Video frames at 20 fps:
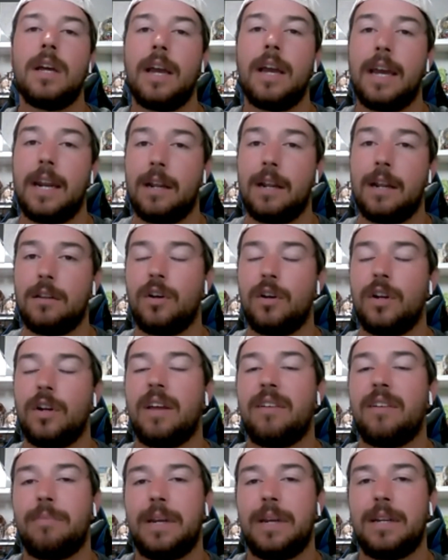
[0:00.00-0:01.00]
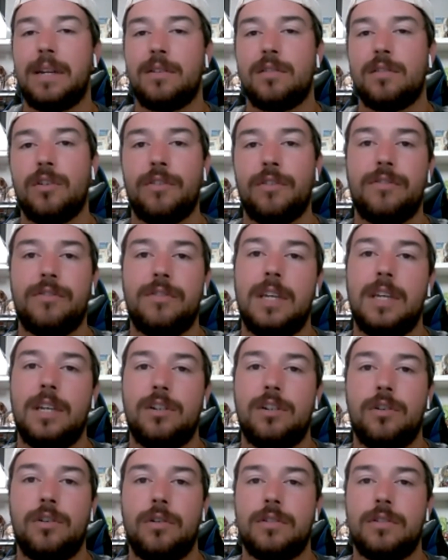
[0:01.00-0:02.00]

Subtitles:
and a lot have been soft tissue.